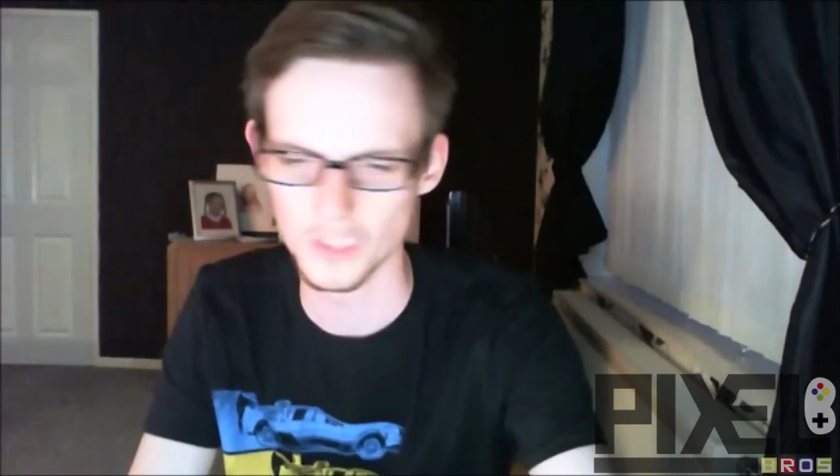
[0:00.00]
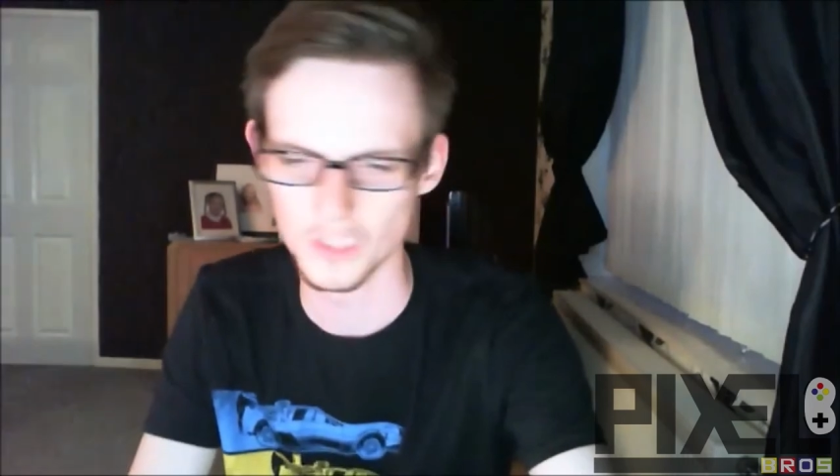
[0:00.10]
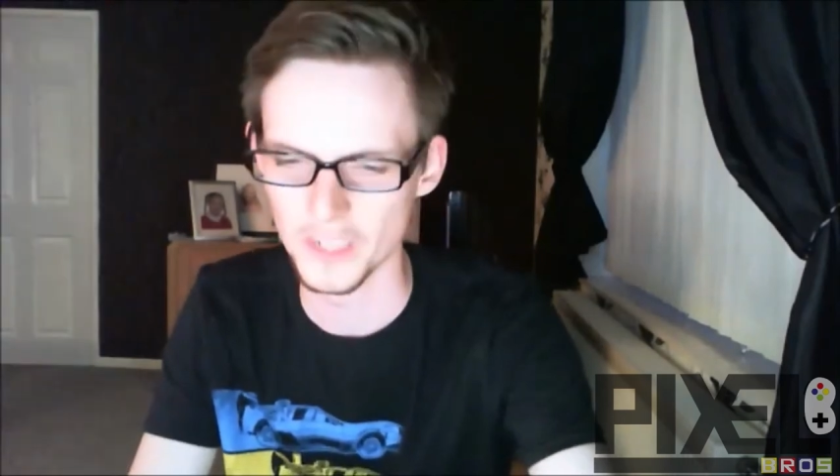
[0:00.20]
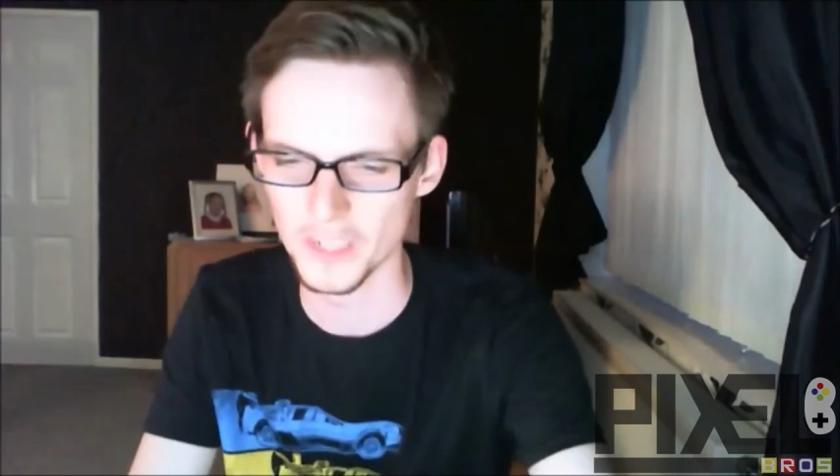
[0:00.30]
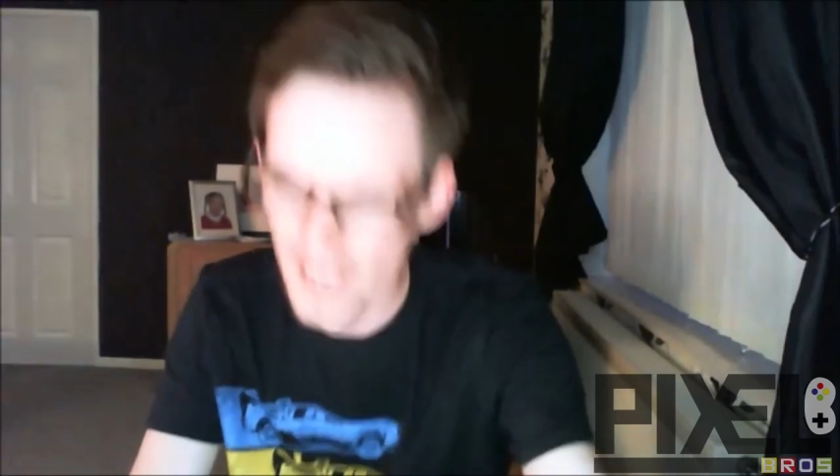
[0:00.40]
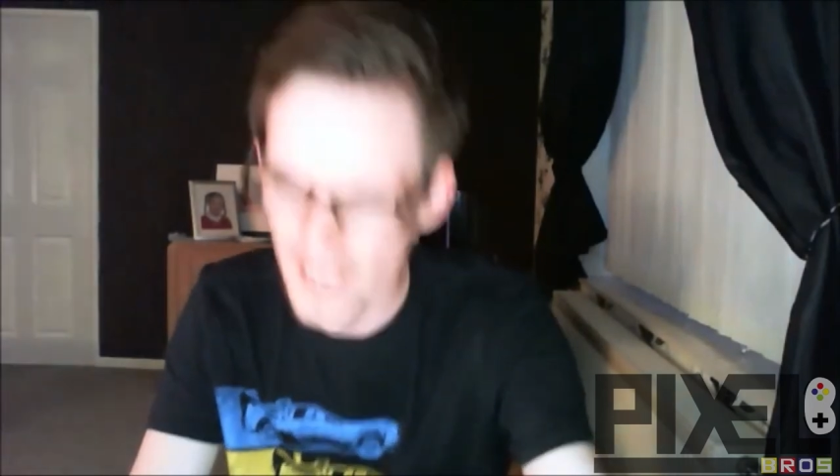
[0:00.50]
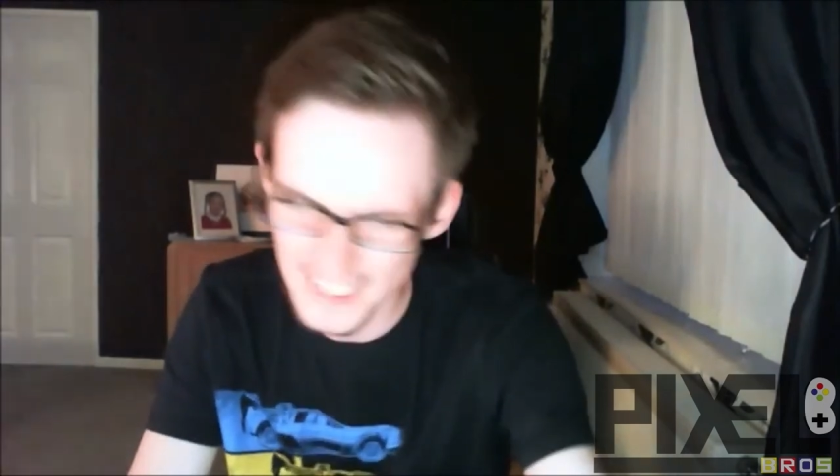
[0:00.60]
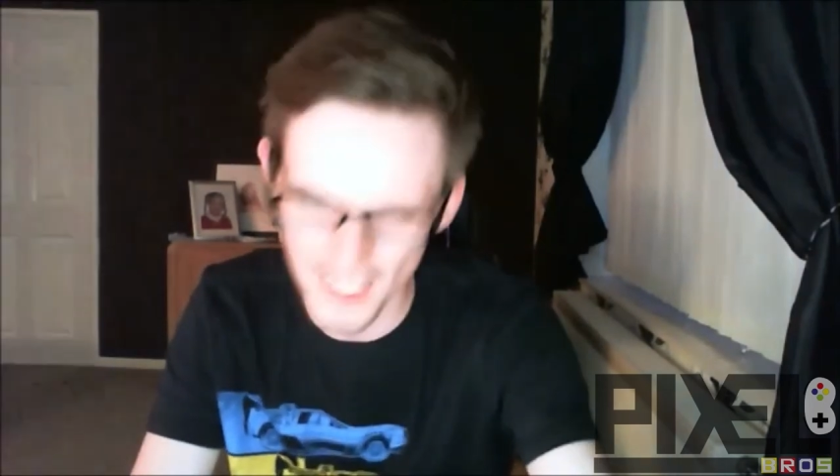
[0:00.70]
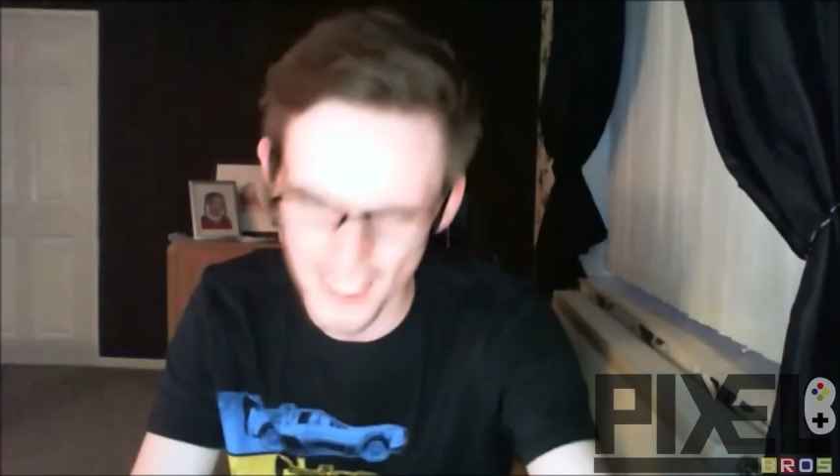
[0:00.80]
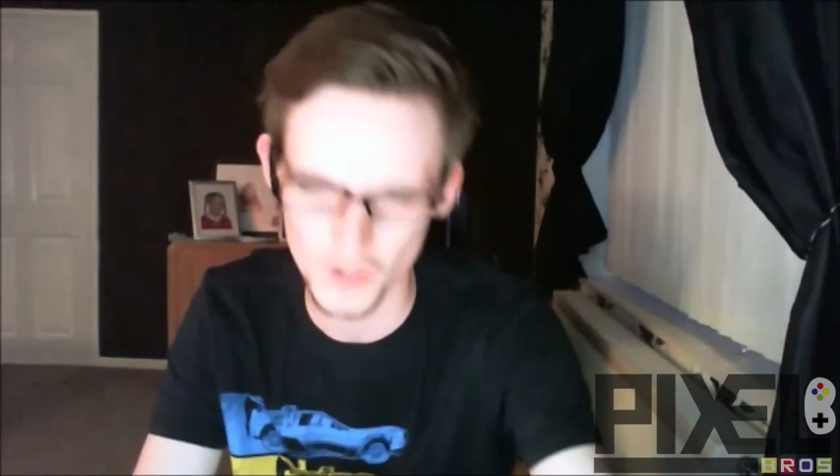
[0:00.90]
shipping. It
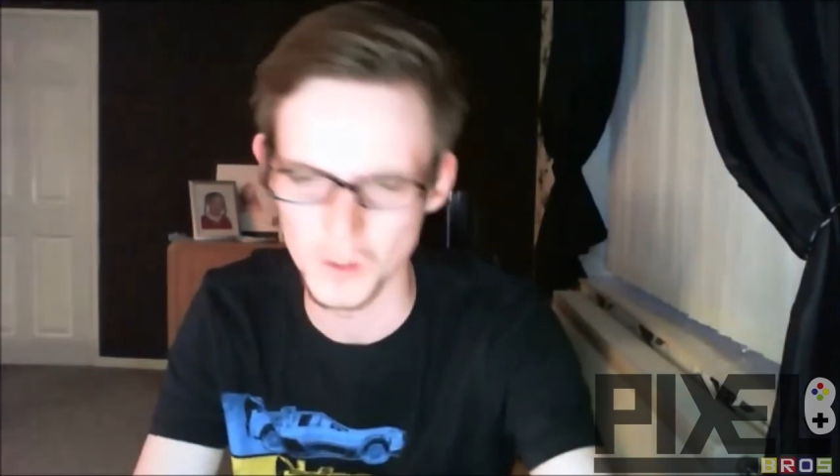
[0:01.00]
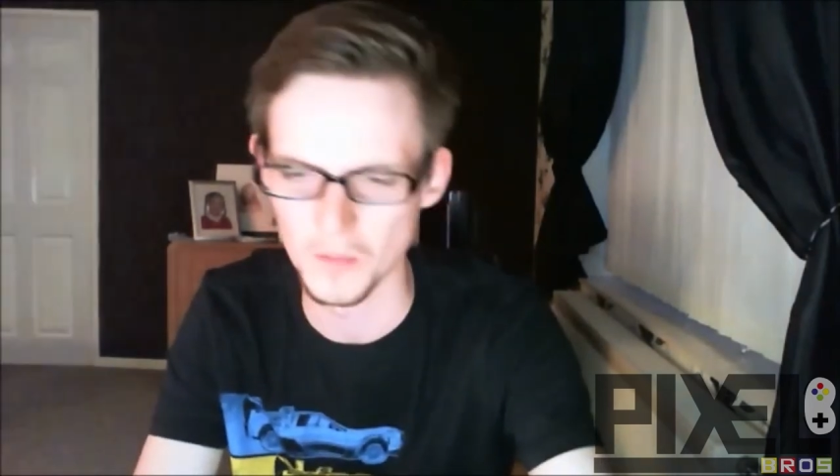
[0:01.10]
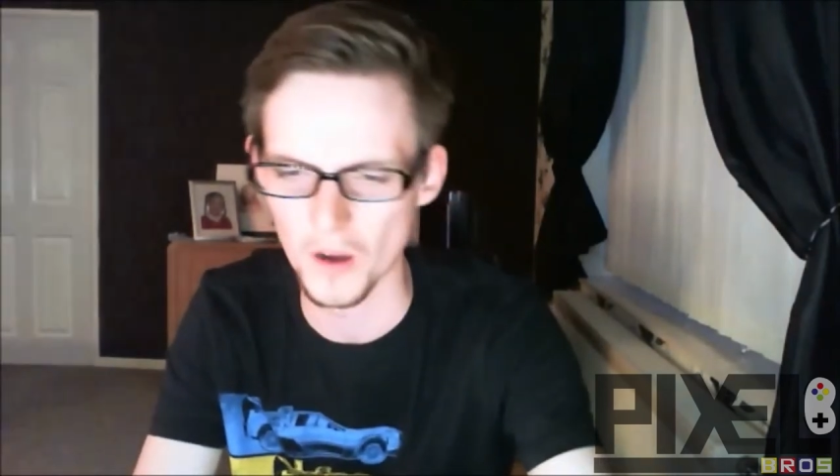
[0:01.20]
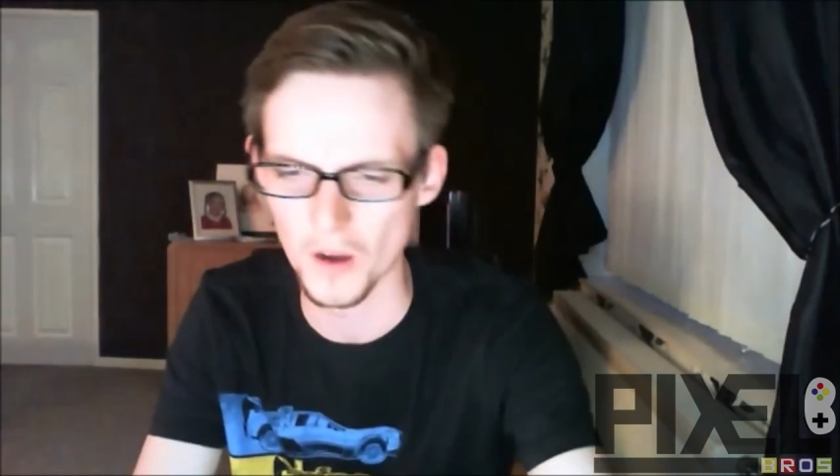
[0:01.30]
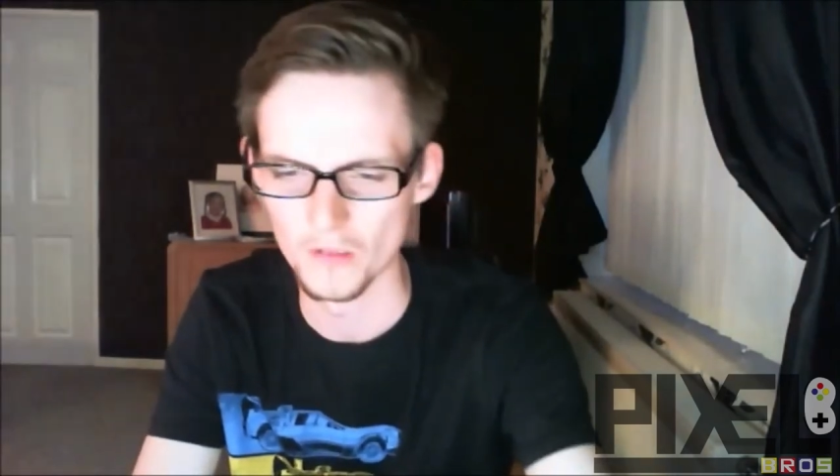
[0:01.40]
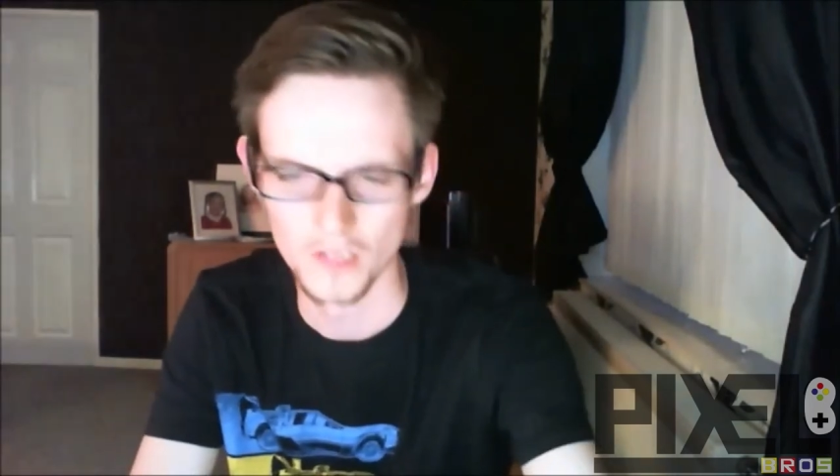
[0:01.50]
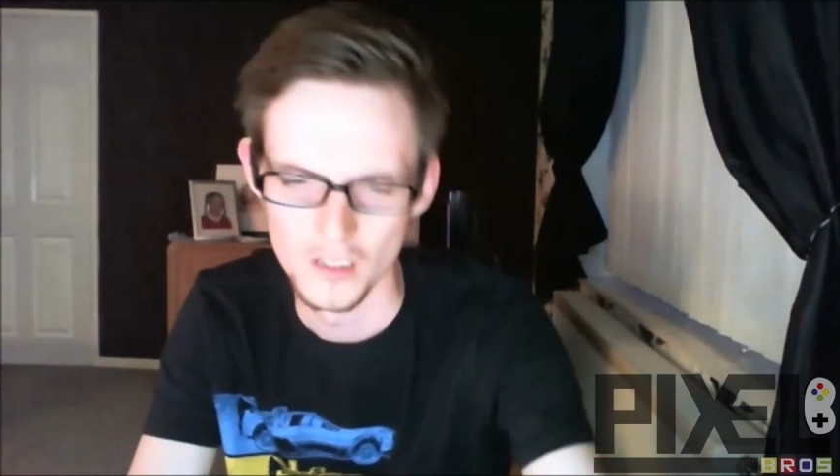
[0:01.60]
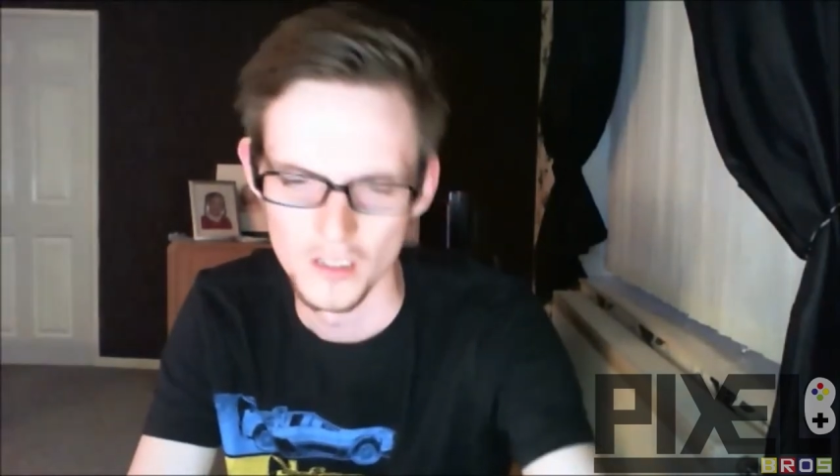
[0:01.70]
works out to be about